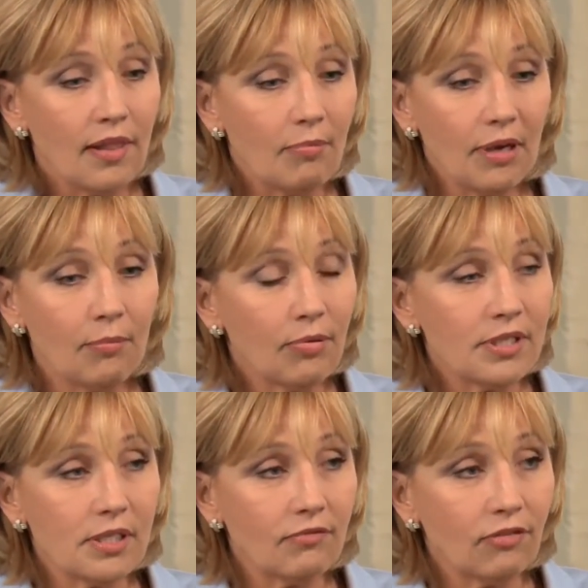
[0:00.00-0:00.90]
They've been in
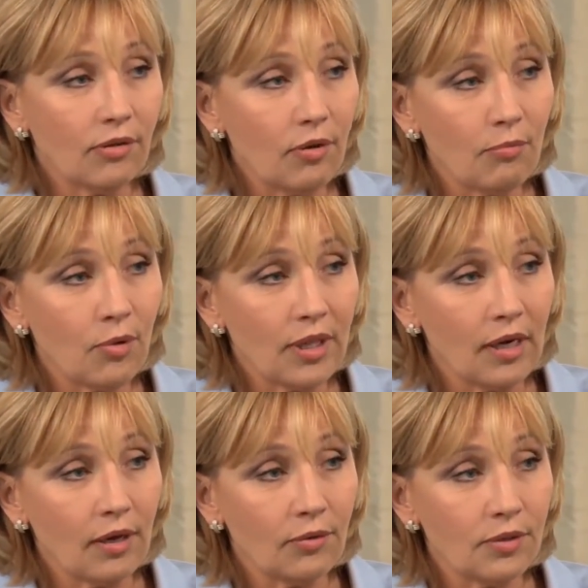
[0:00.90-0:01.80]
Princeton for more
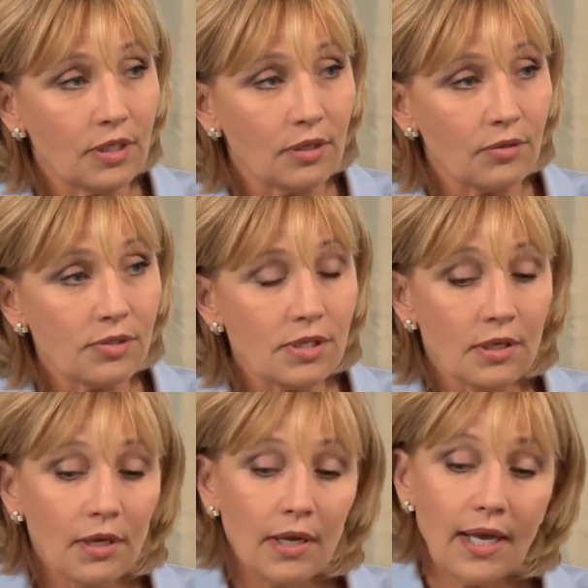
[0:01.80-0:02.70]
than 100 years.
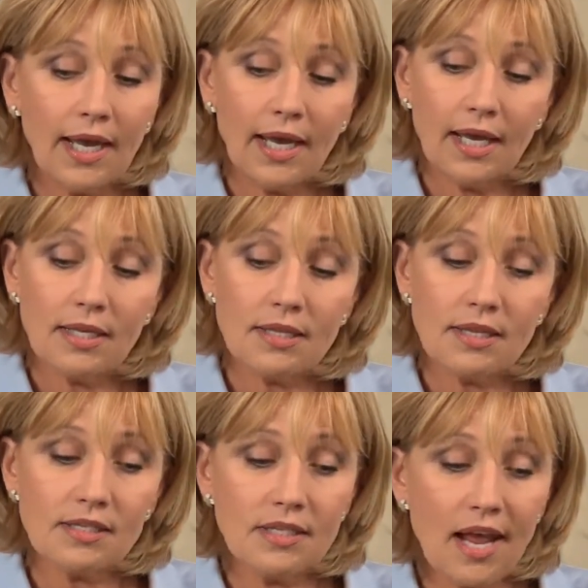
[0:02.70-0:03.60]
And
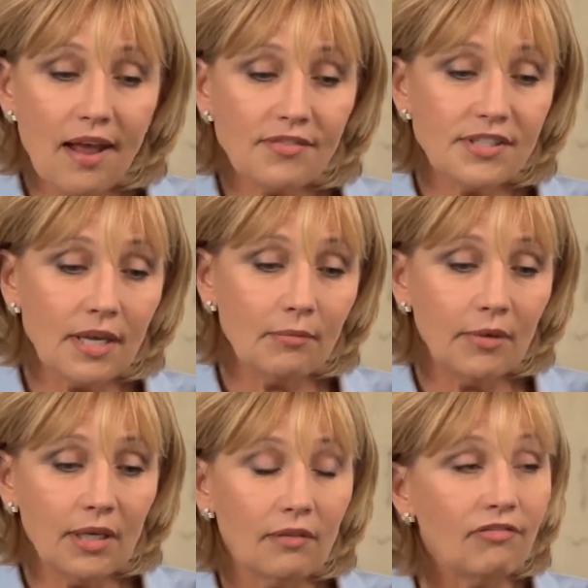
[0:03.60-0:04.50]
the staff sent
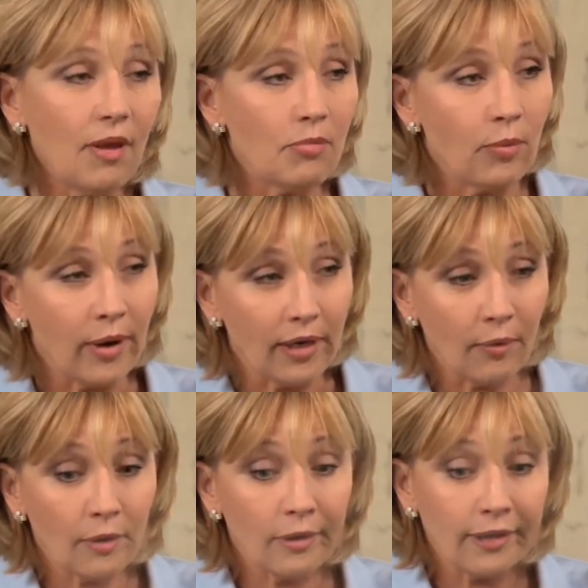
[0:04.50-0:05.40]
me in February.
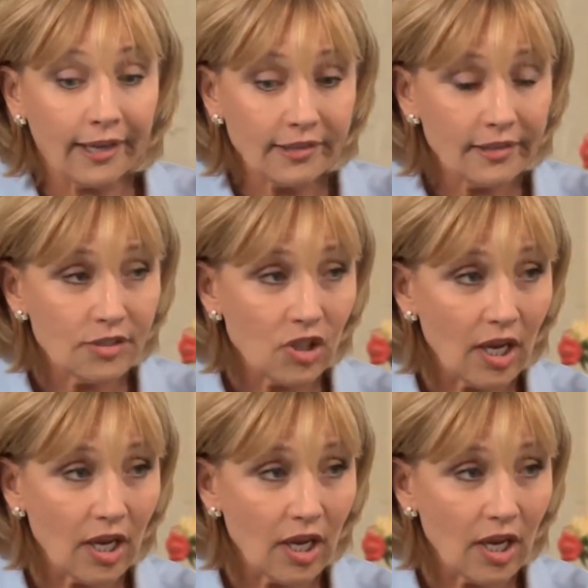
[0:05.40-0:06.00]
Now, we are elected in